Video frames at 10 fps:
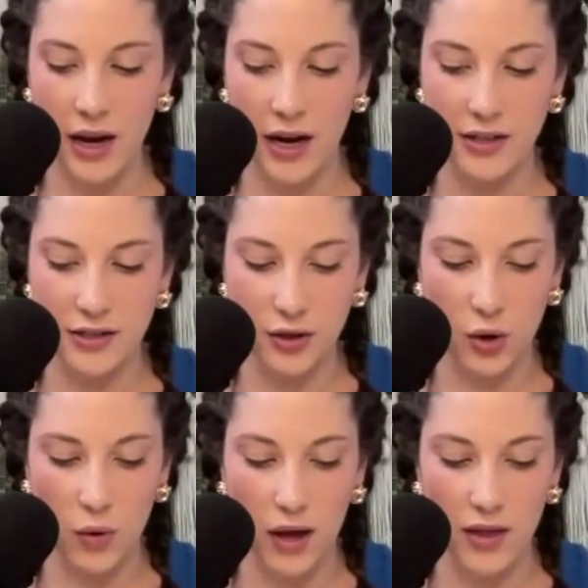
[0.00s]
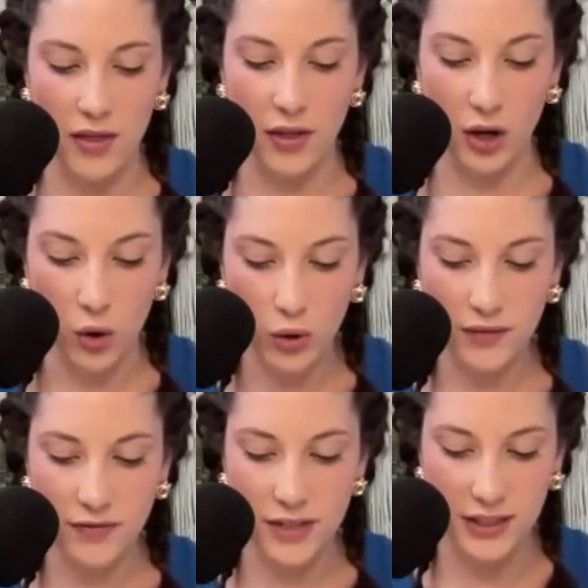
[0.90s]
And so the goal
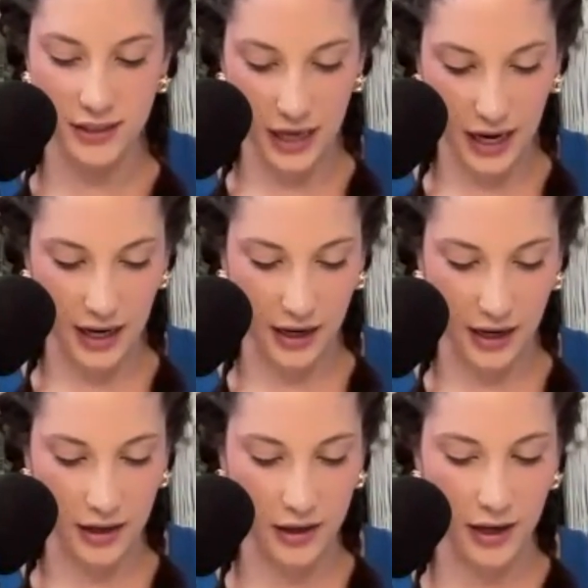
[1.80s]
of today